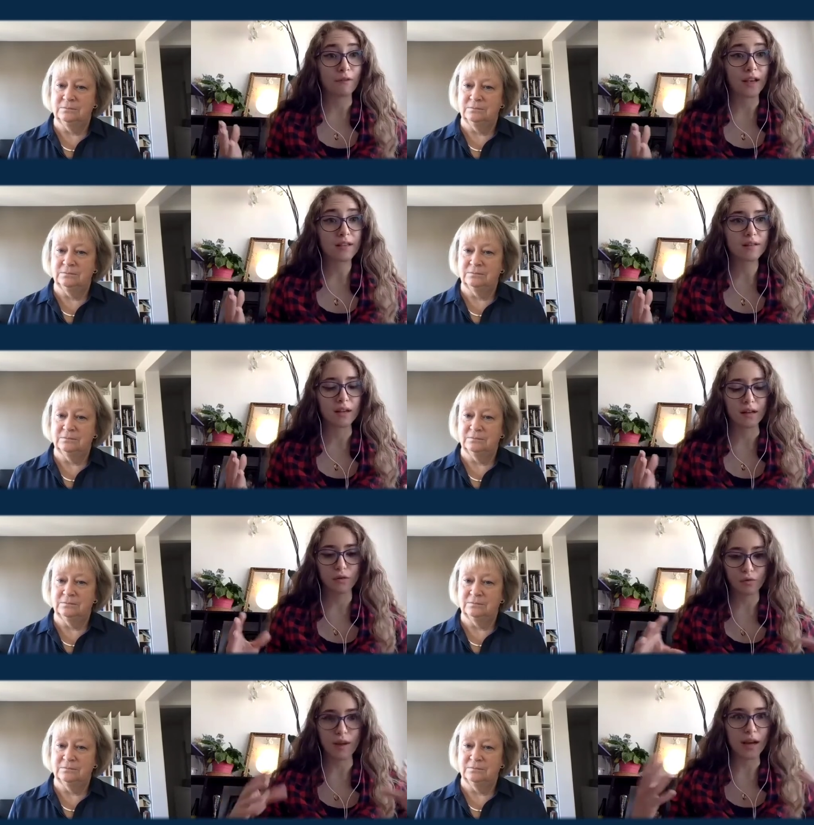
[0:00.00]
Speaker 1: faced in
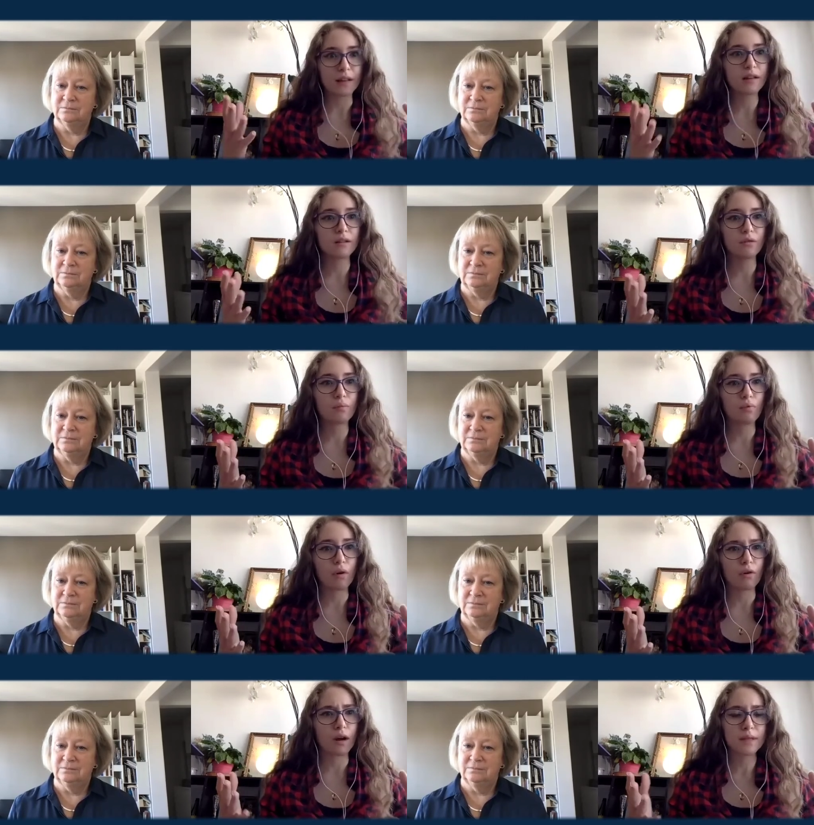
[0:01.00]
creating new
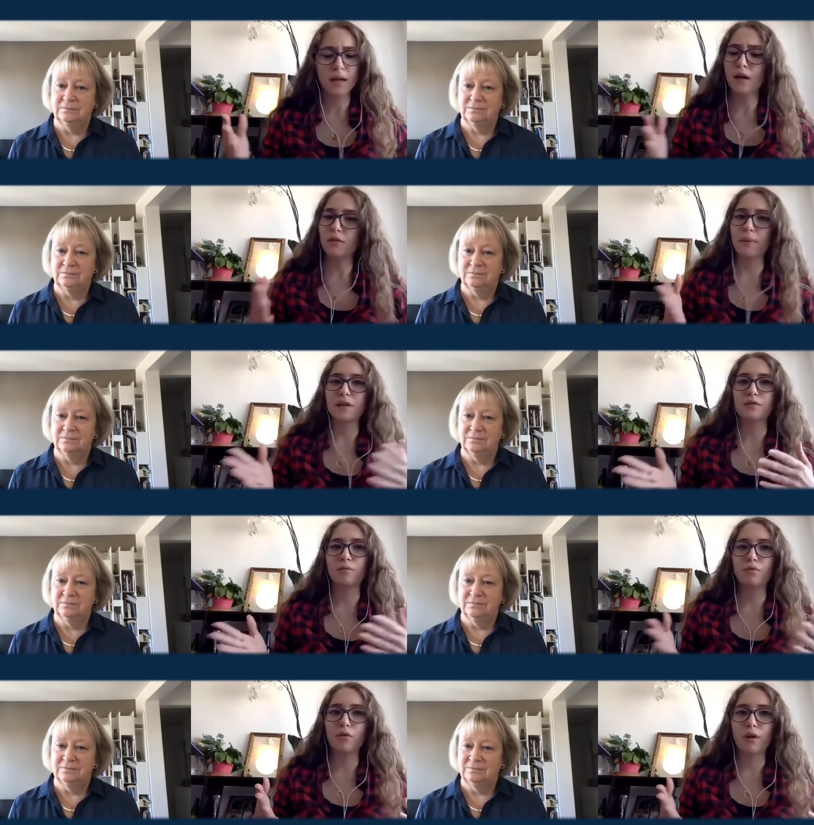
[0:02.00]
programs, the master
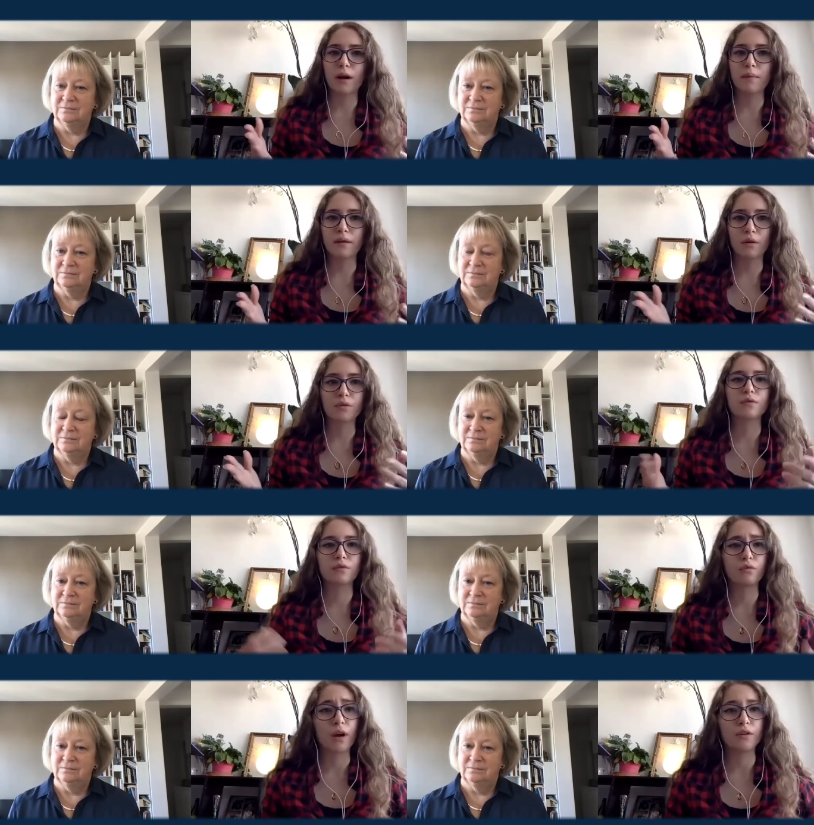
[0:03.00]
program and also
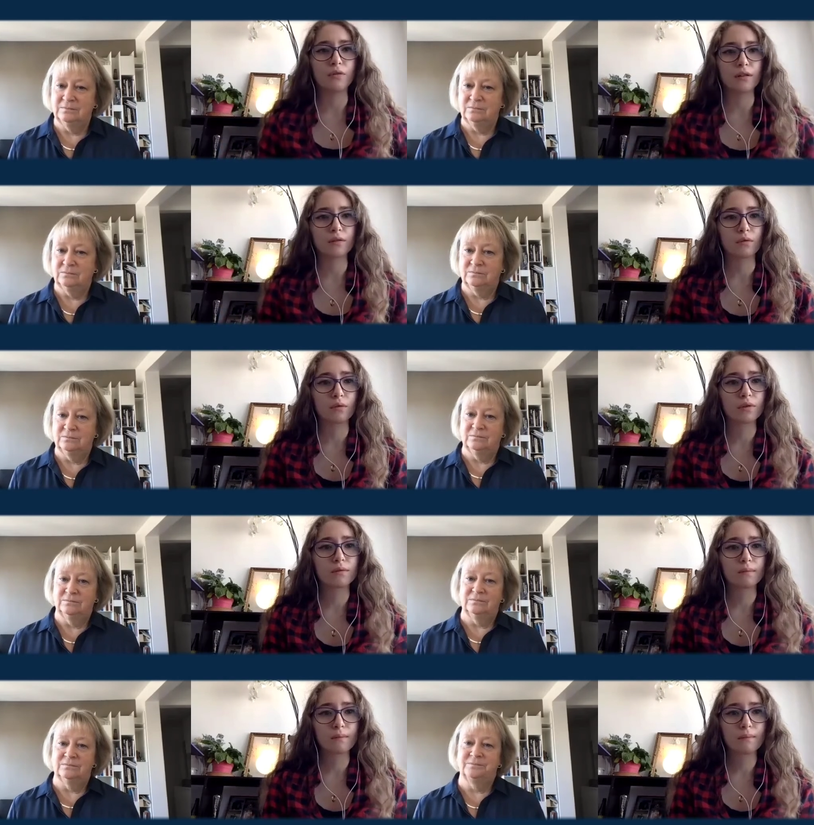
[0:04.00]
the graduate
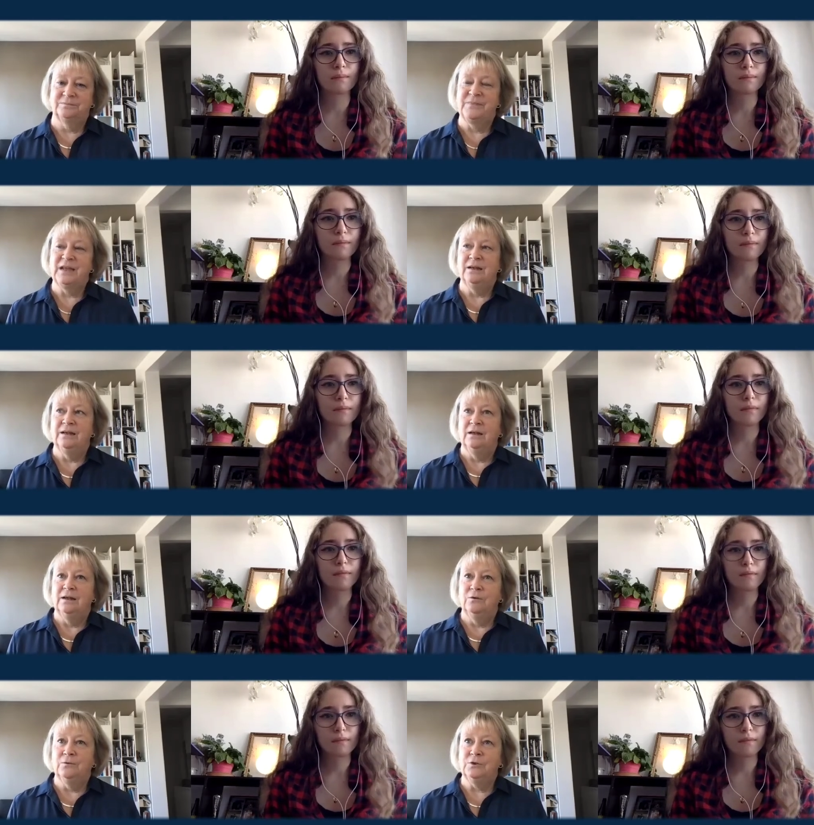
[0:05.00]
schools?
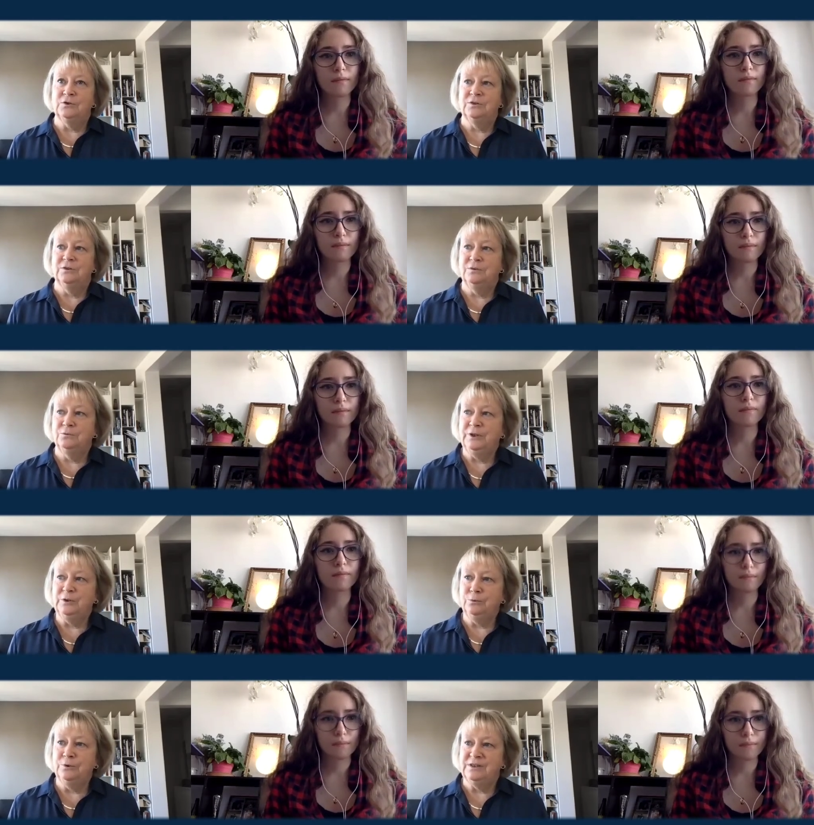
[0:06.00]
Speaker 2: Of course, uh, we
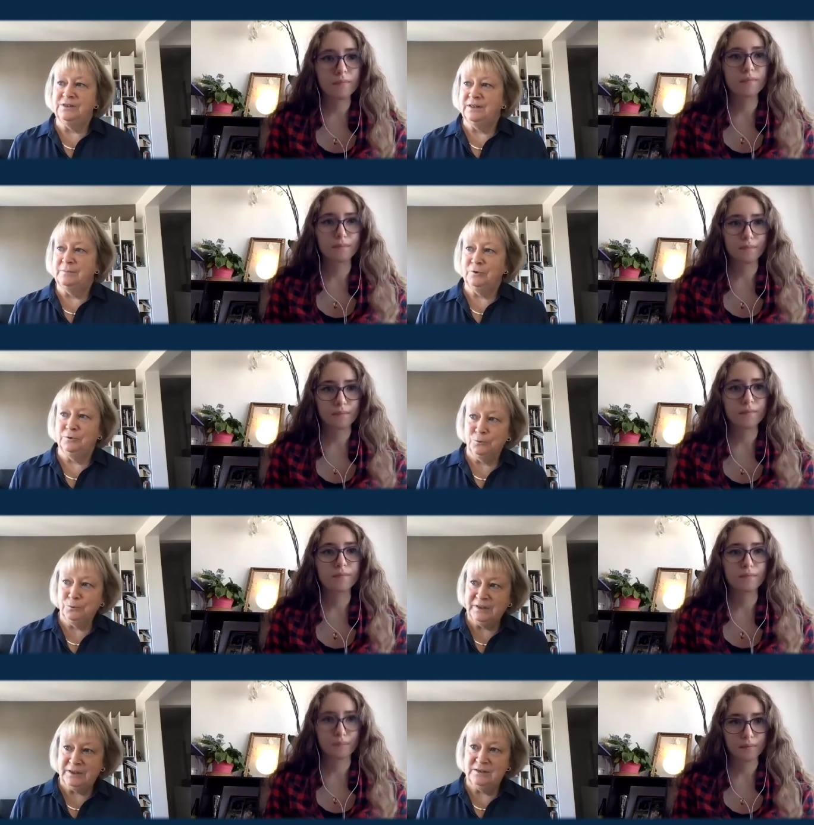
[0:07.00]
do this. I'm not
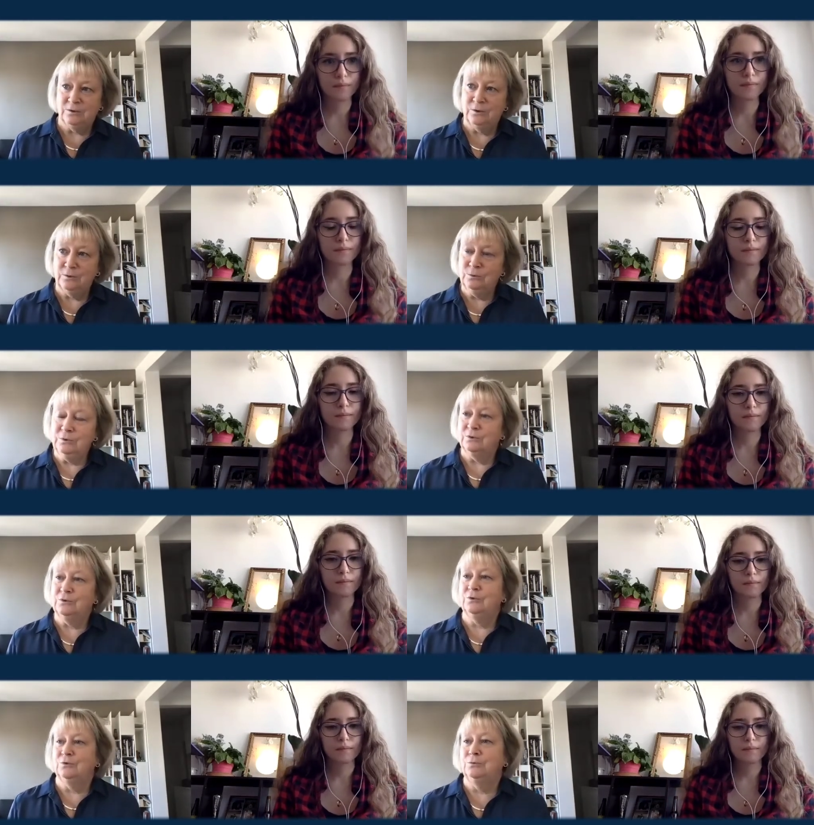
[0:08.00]
doing this alone. Uh,
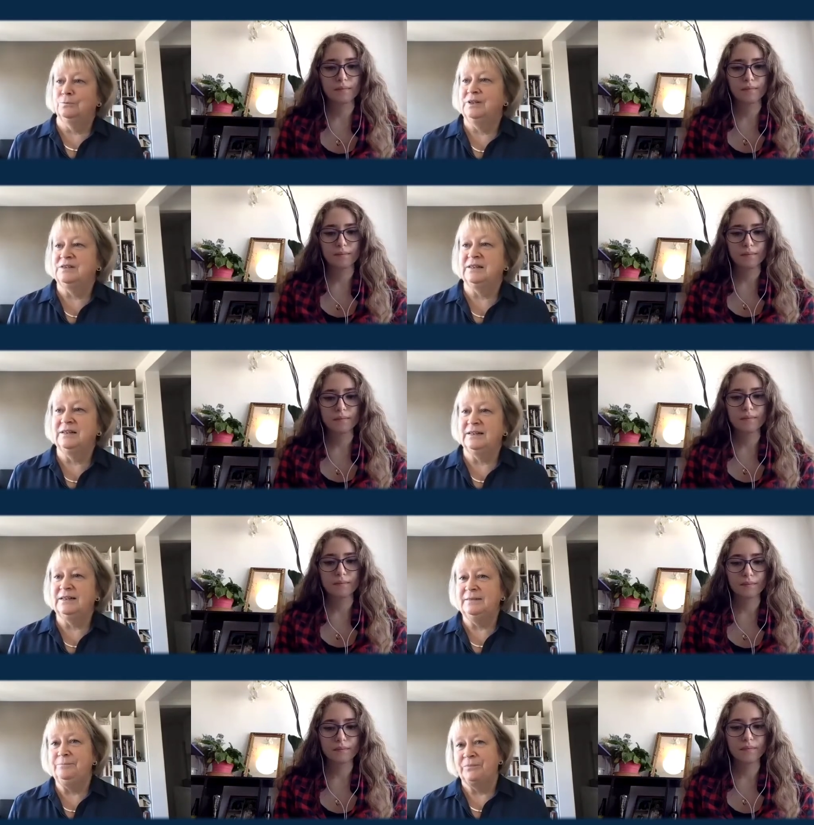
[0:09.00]
so
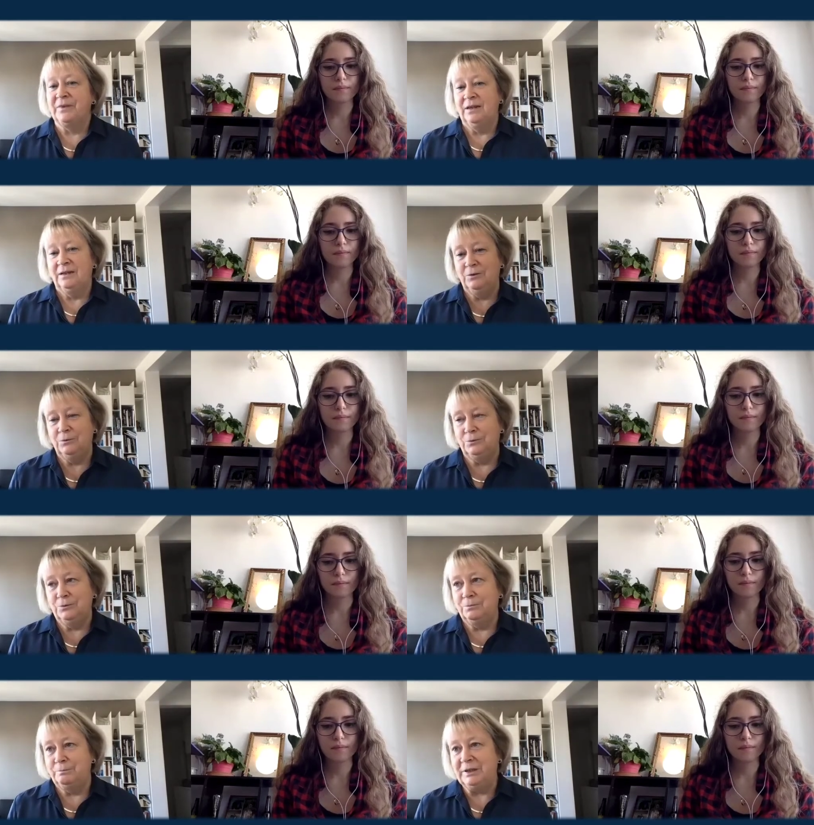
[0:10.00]
basically,
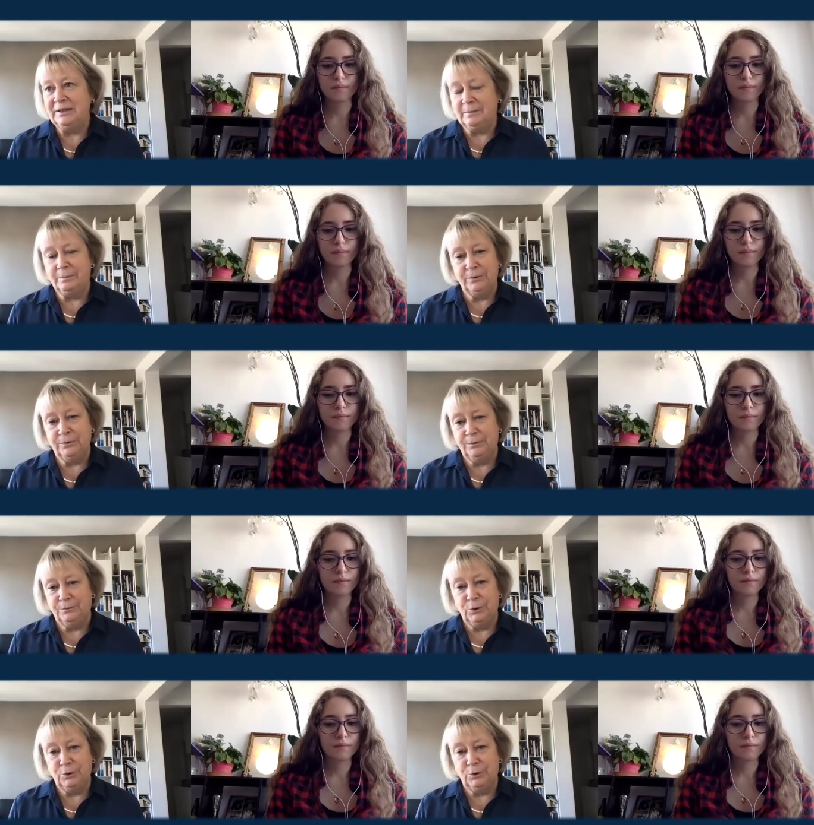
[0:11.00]
you uh, build up a